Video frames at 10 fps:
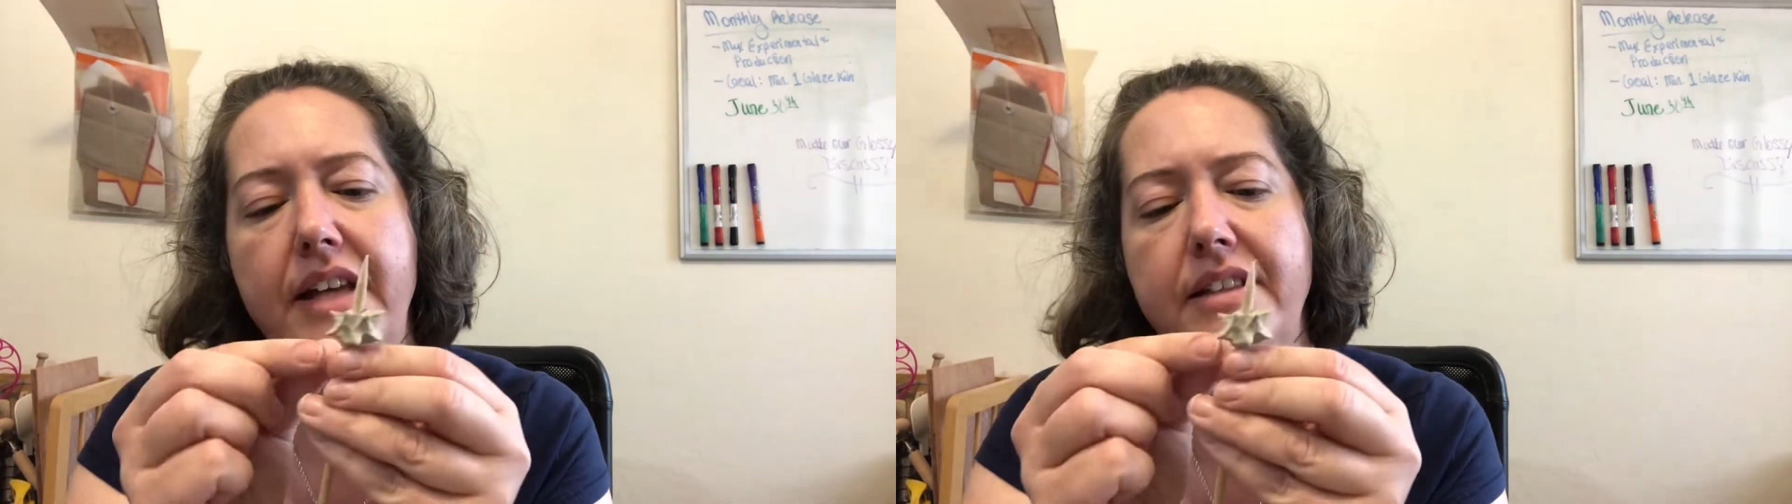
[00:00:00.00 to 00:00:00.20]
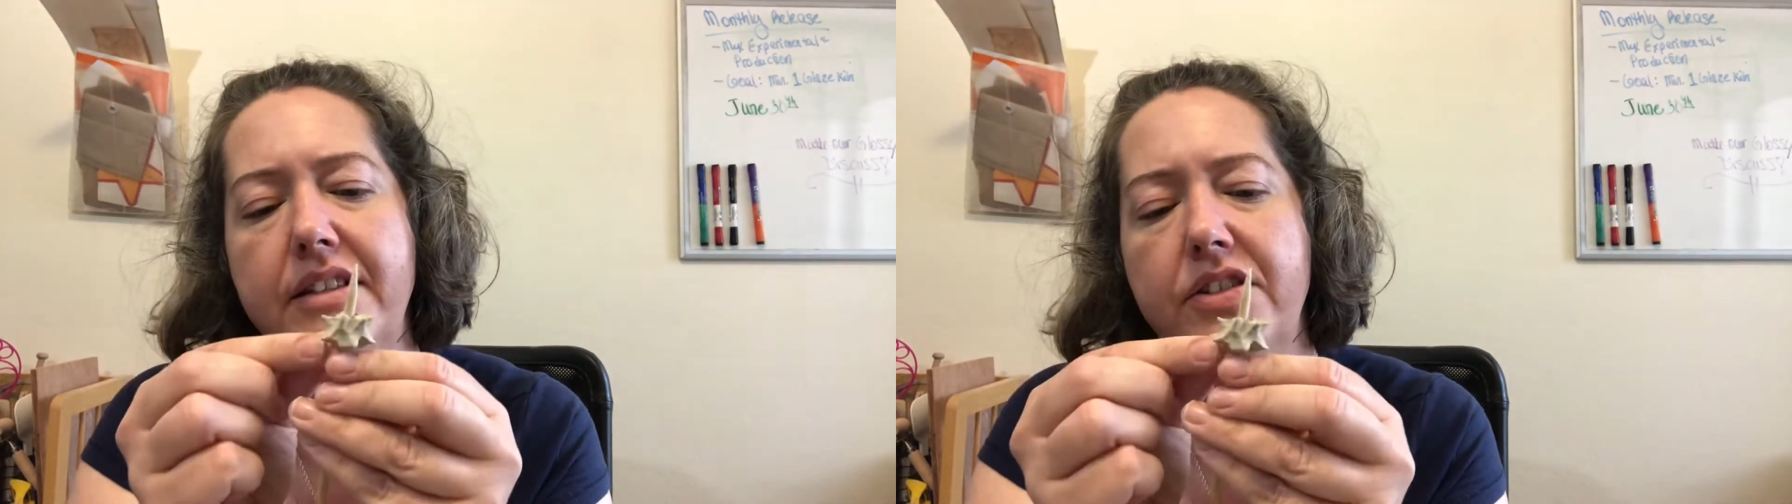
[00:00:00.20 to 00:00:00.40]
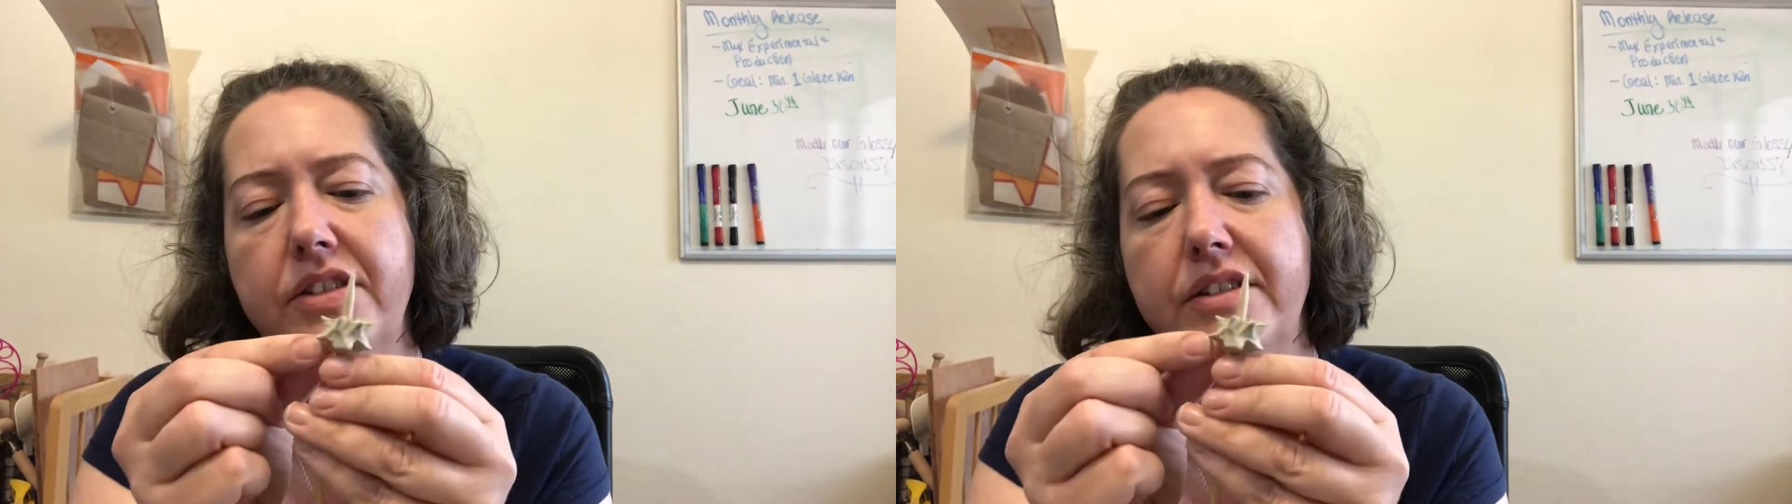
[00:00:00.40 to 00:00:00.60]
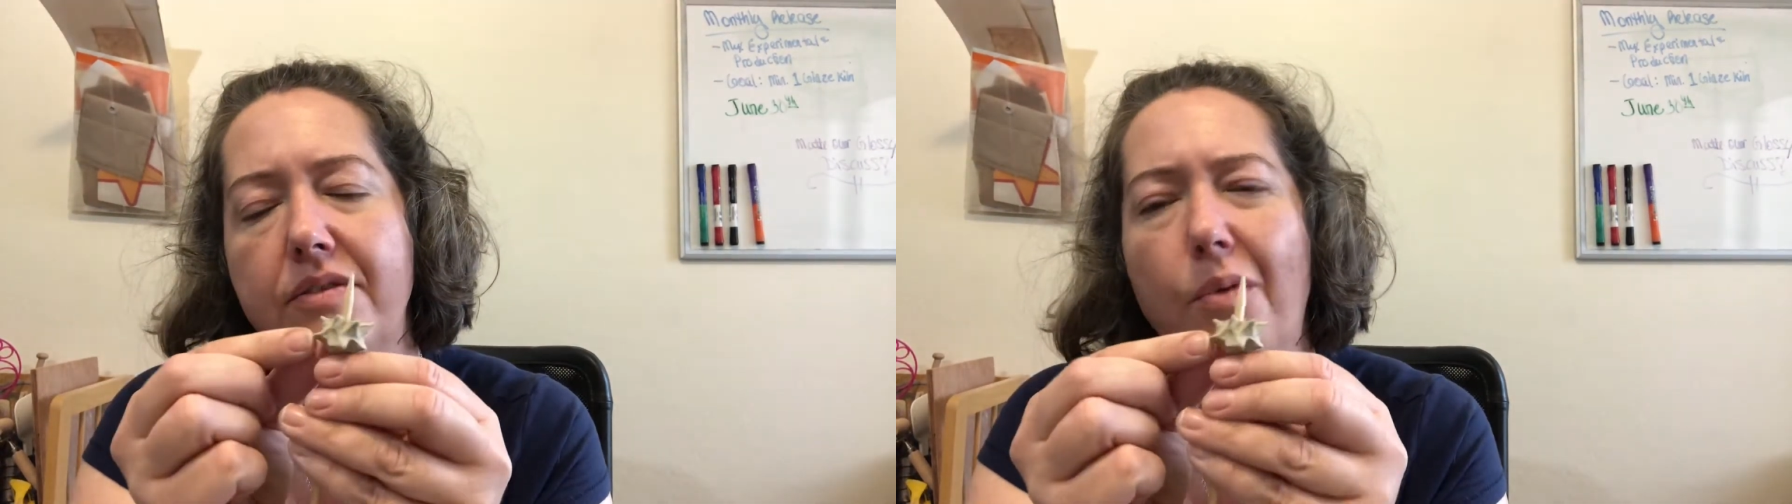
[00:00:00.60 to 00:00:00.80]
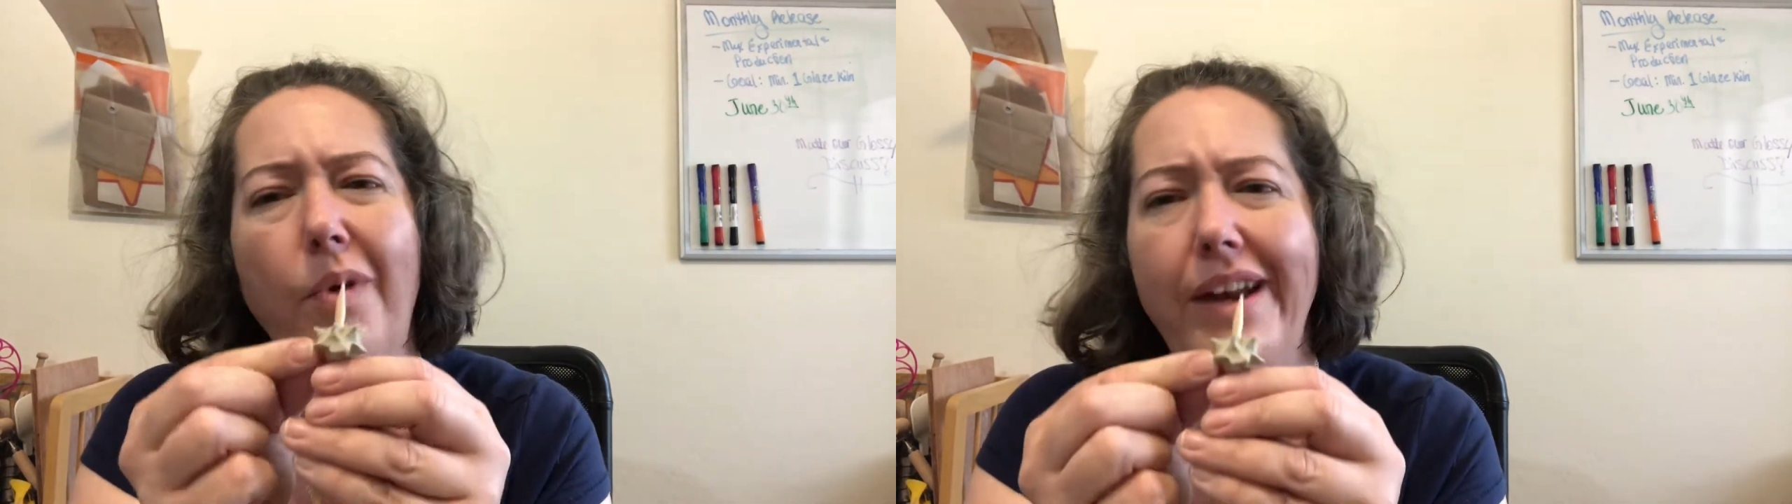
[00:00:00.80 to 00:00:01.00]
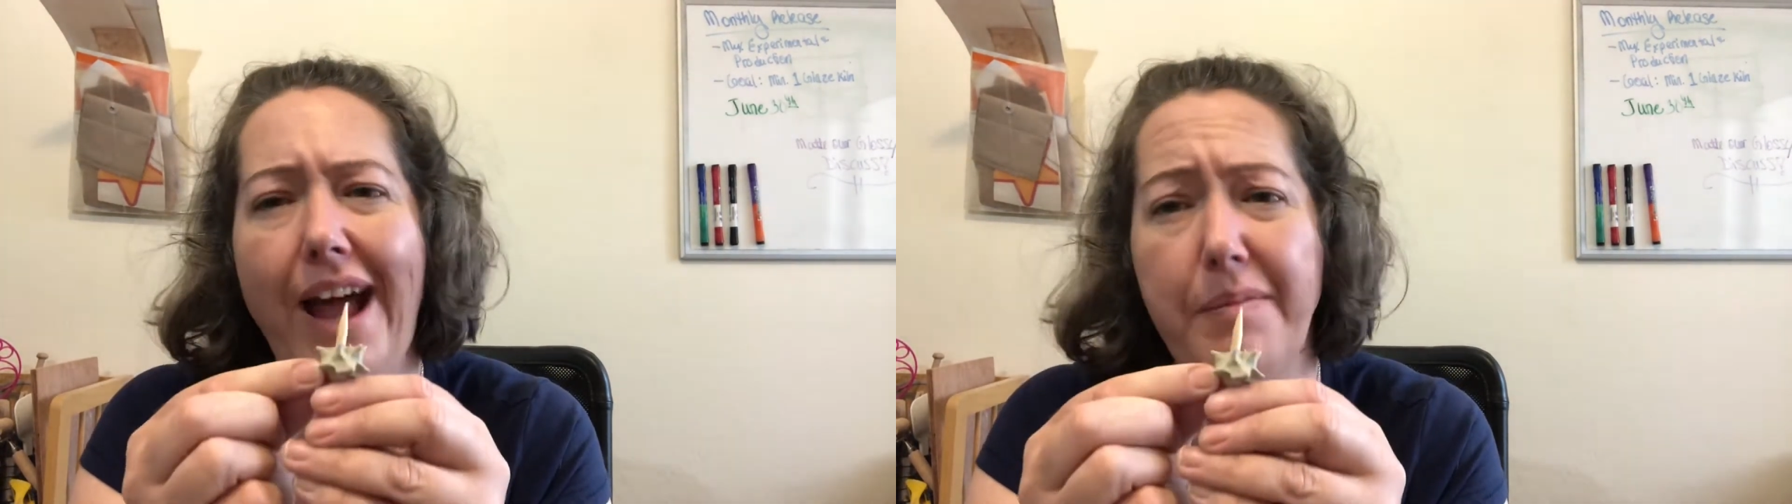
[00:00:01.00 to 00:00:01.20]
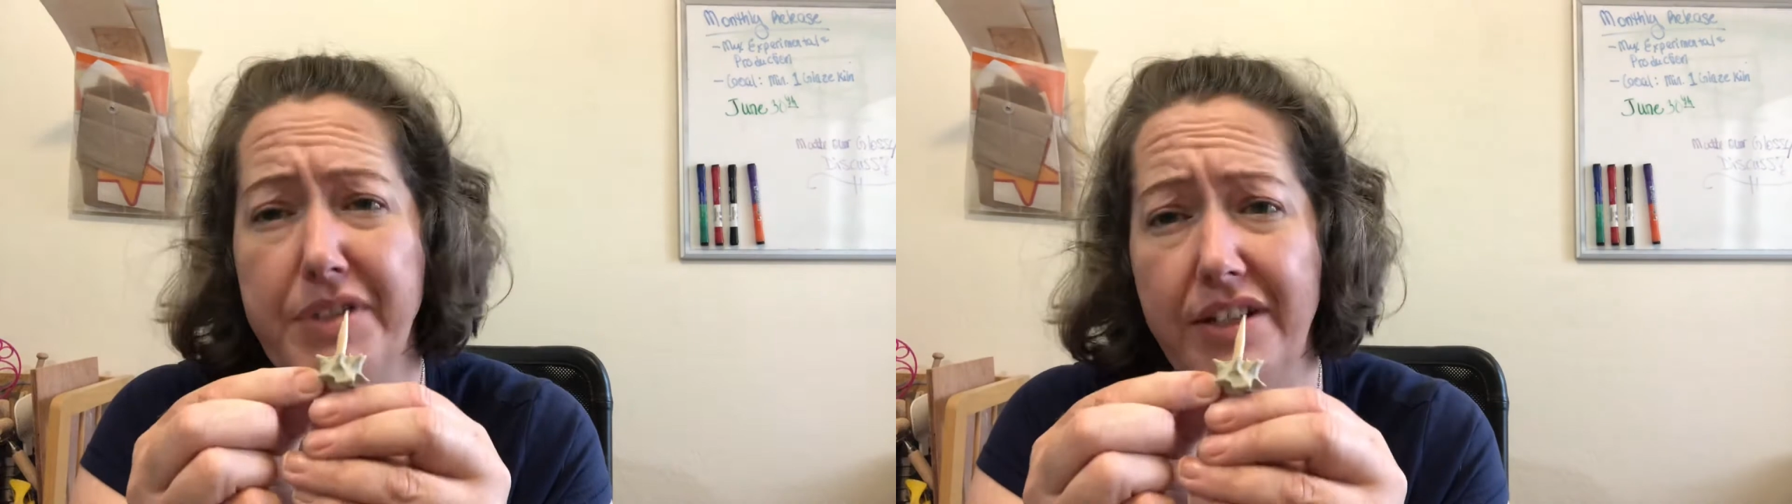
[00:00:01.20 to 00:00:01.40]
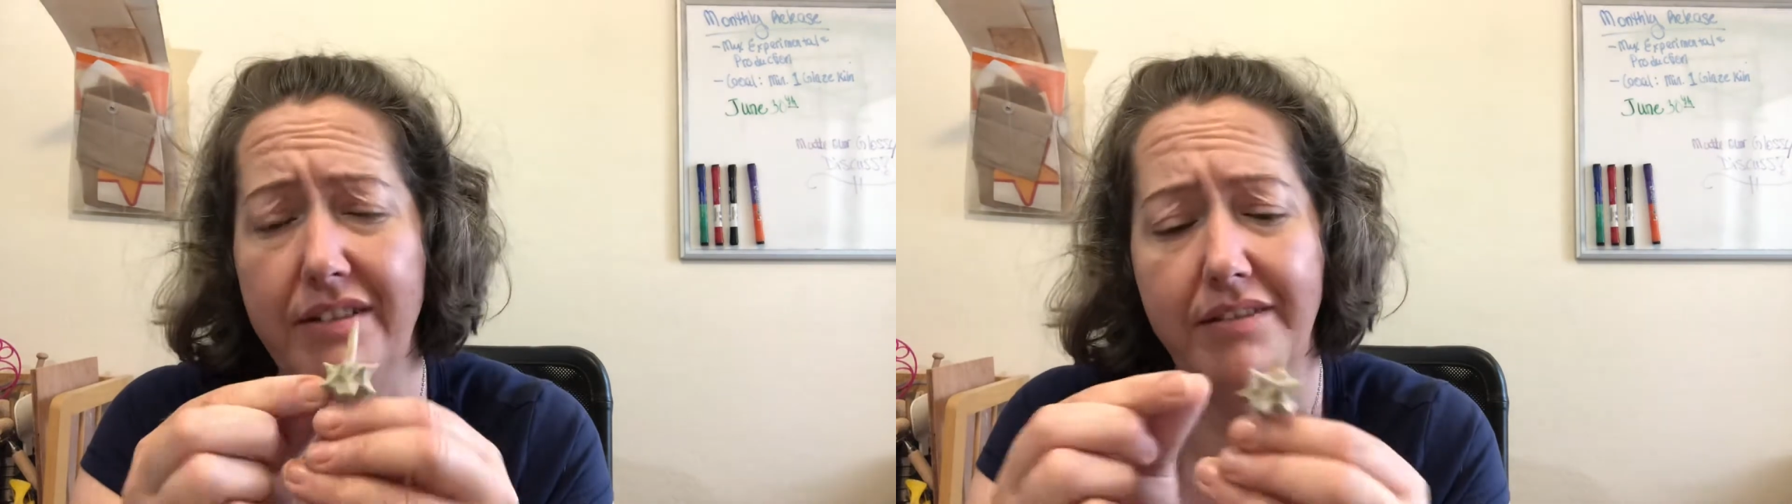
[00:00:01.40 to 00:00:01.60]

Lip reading: this is just one option.